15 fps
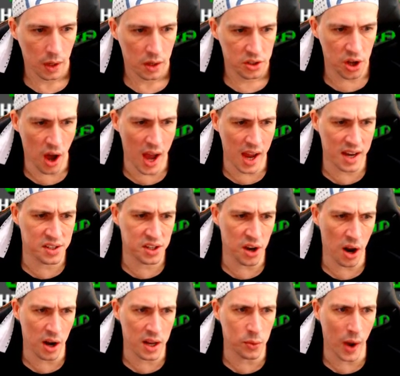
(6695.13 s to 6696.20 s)
High is the
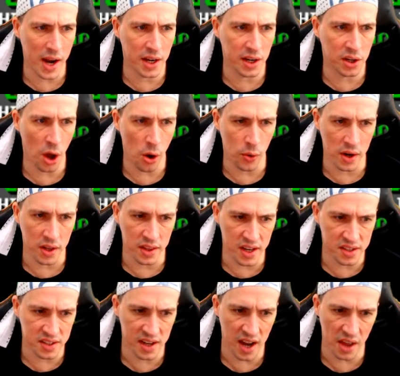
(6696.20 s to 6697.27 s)
only way to go in
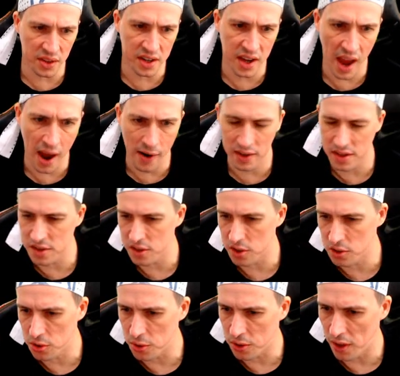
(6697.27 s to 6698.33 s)
this. The other characters are
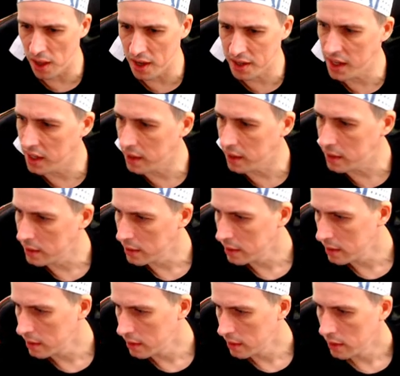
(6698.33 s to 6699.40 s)
too clunky.
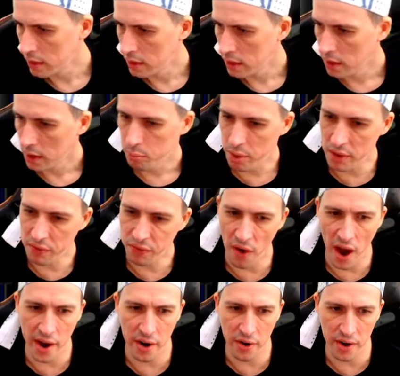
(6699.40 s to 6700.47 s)
Pit
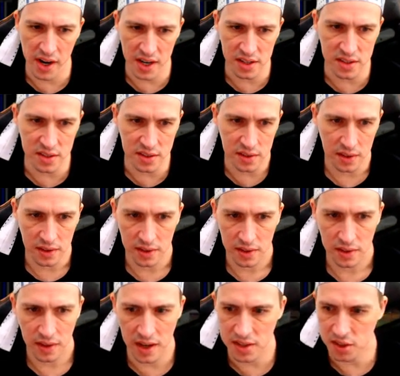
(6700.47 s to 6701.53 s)
Fighter it is.
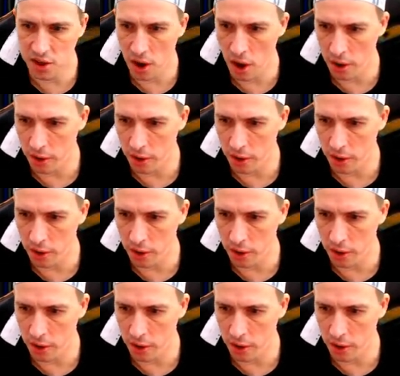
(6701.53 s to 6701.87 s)
Let's go.